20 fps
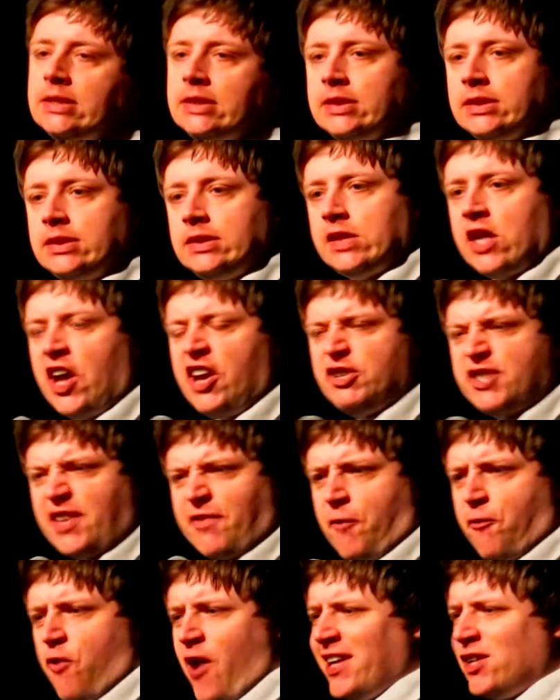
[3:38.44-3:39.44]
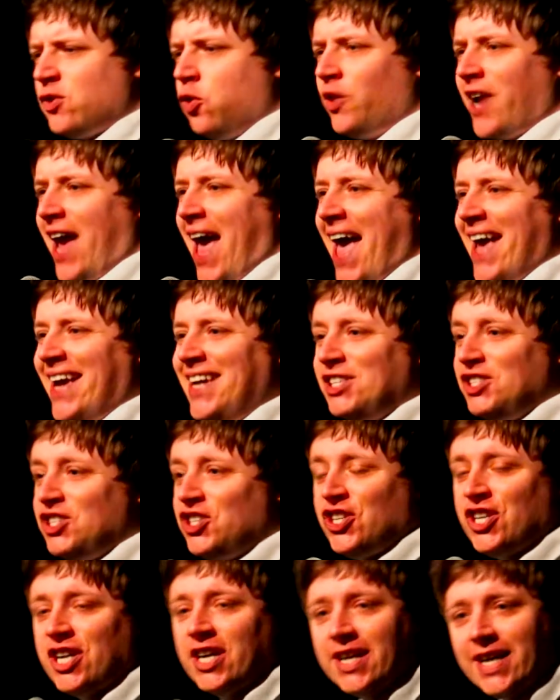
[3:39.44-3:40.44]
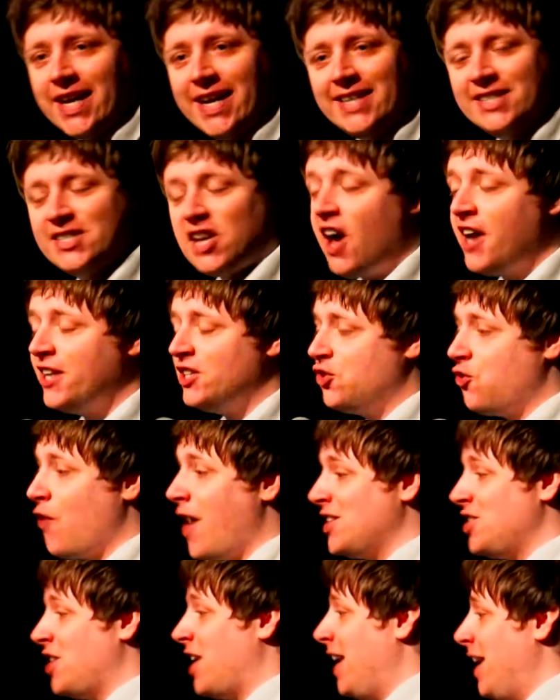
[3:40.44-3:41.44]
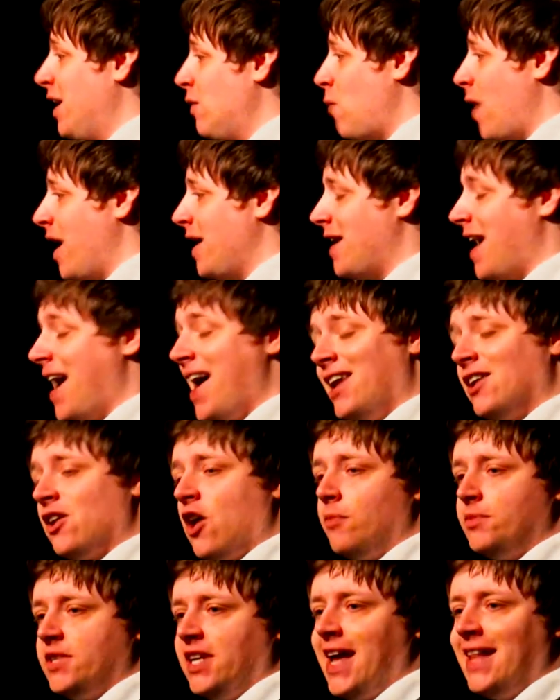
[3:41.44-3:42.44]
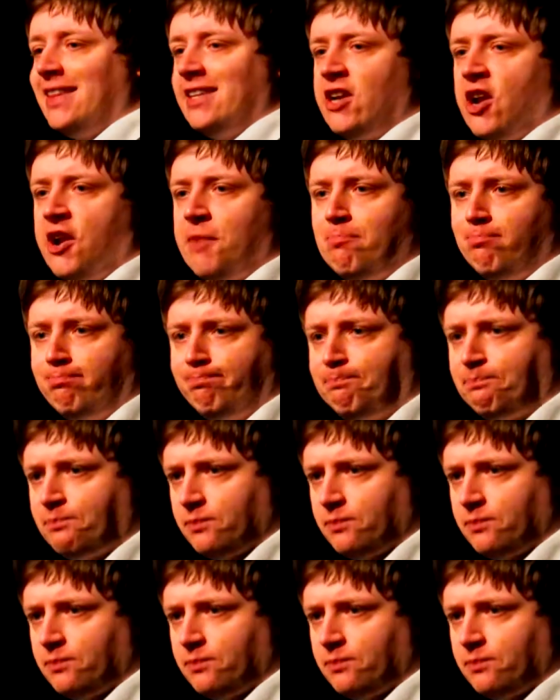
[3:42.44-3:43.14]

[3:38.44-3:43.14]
I used to have a friend called H. He died tragically when a helicopter landed on him.